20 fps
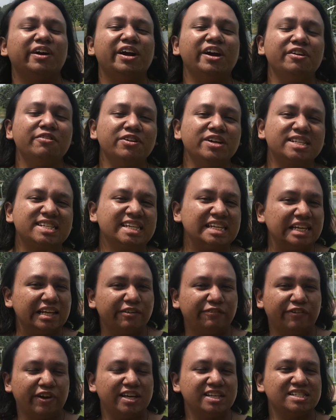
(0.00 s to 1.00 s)
very
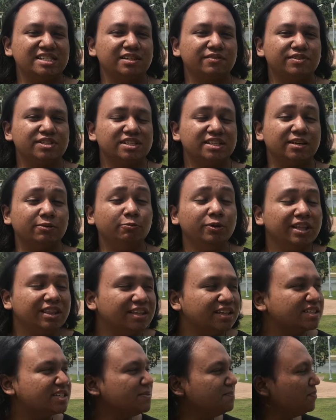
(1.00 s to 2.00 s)
recently facelifted and
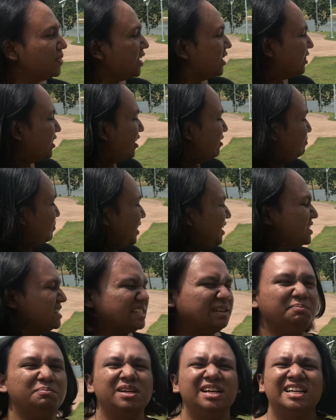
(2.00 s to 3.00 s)
with it, there have been
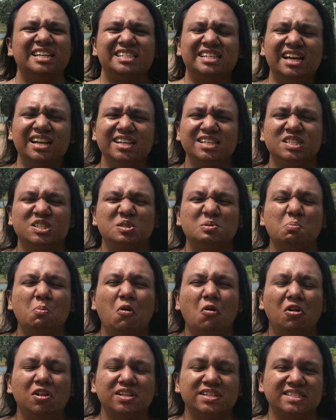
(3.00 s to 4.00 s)
some slightly
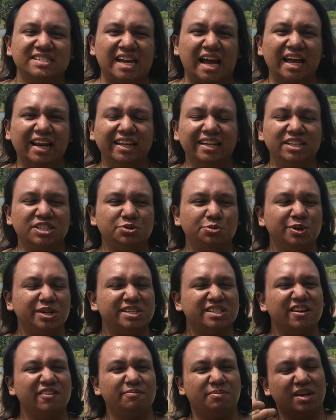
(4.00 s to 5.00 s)
small styling
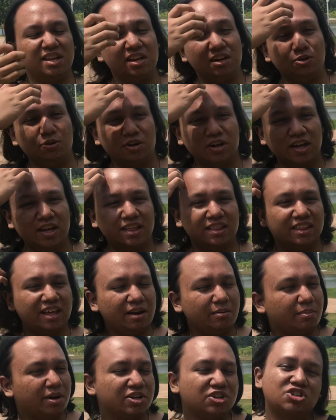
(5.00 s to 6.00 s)
tweaks that have made it look
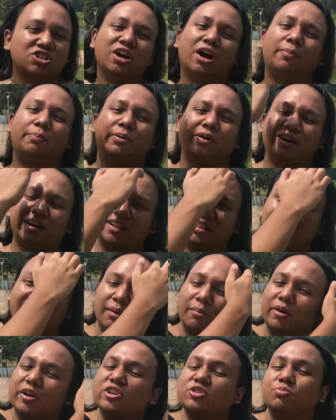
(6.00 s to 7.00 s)
that much sharper and
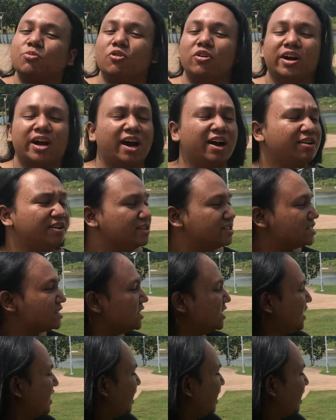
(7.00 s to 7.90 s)
that much more current.